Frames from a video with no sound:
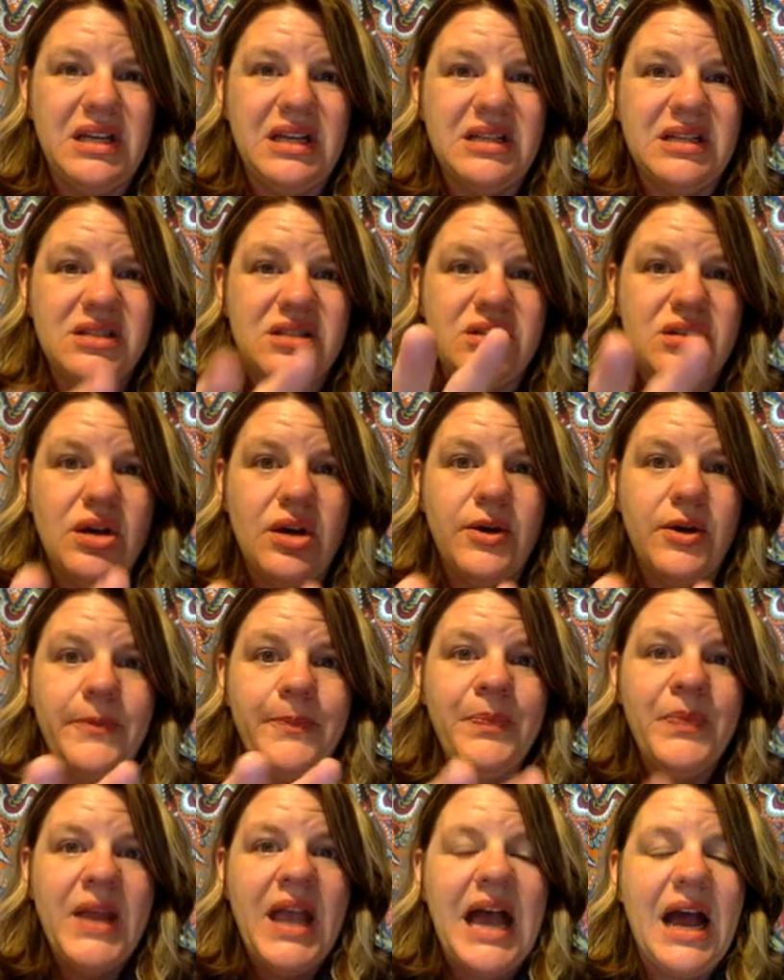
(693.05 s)
So
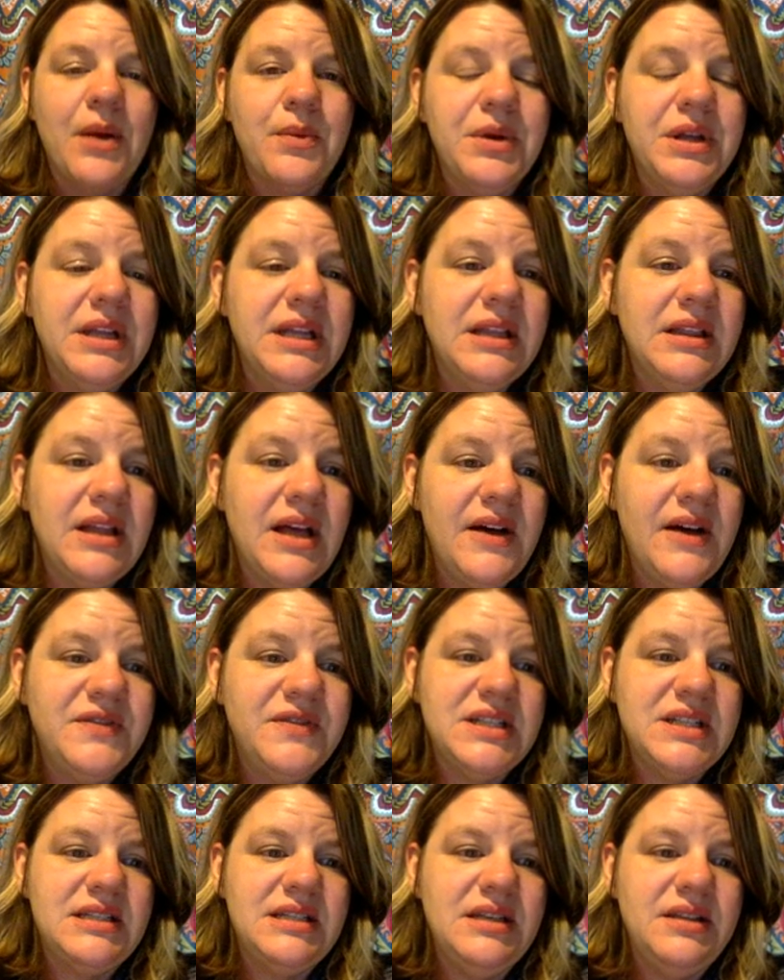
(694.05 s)
I really love to
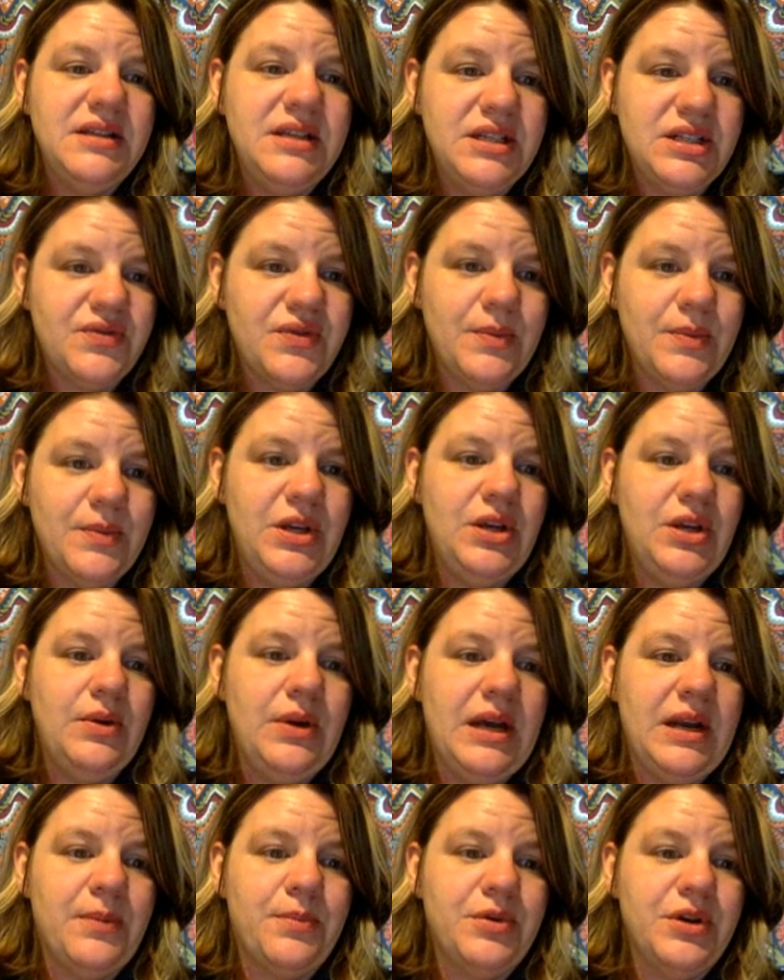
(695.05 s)
see these from you and
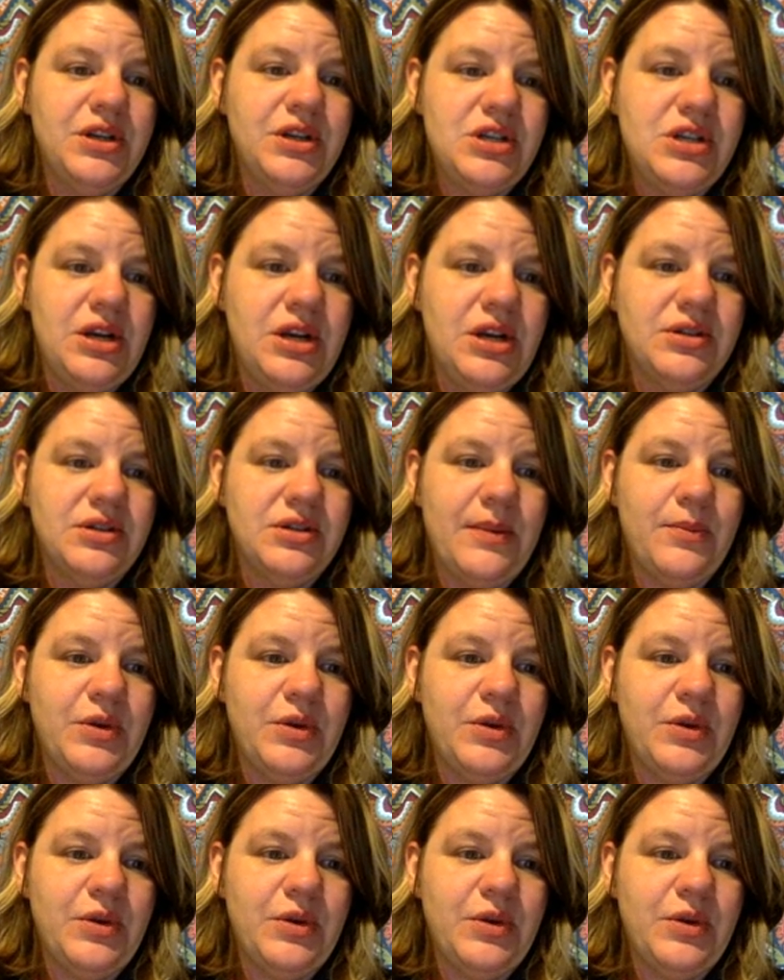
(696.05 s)
appreciate your time with